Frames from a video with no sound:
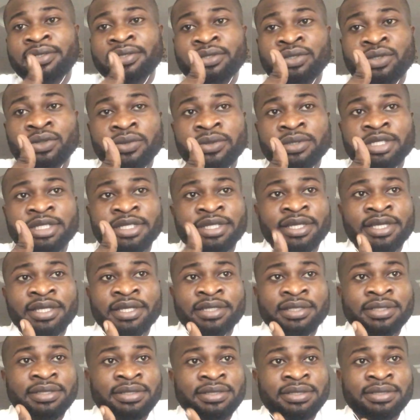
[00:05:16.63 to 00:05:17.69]

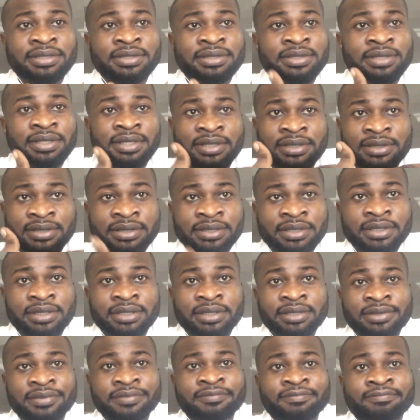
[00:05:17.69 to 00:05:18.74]
loneliness,
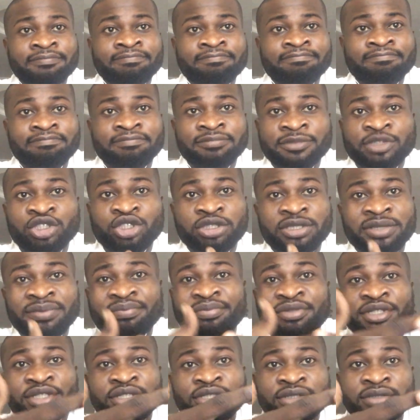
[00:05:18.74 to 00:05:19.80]
and
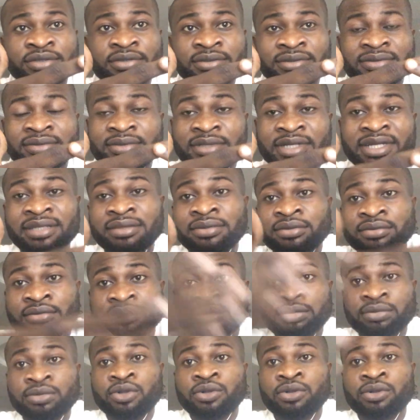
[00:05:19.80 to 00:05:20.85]
depression, and
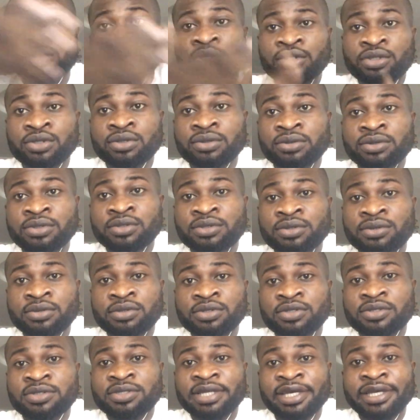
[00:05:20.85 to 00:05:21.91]
also
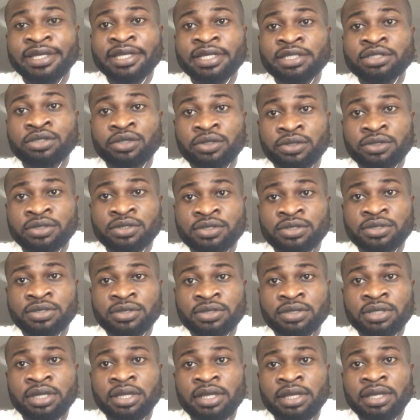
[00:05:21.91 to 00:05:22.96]
suicidal thoughts
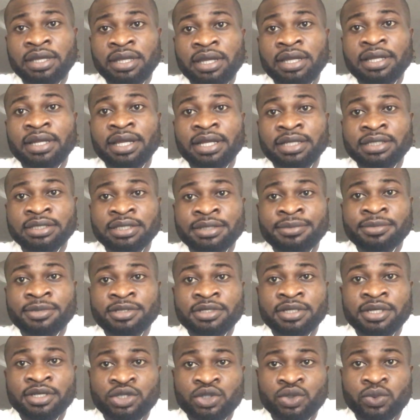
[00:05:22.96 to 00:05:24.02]
and attempts
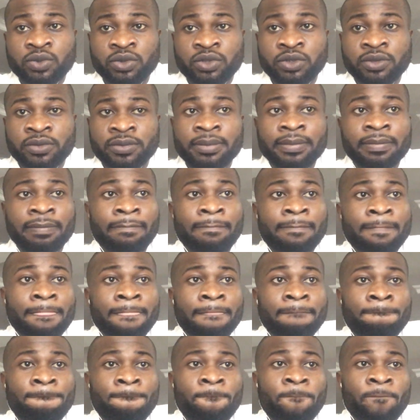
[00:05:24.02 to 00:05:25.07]
as well.
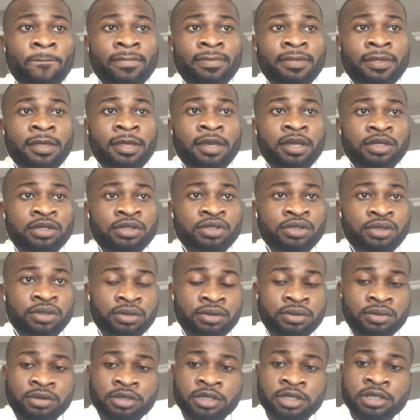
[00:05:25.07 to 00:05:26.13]
So,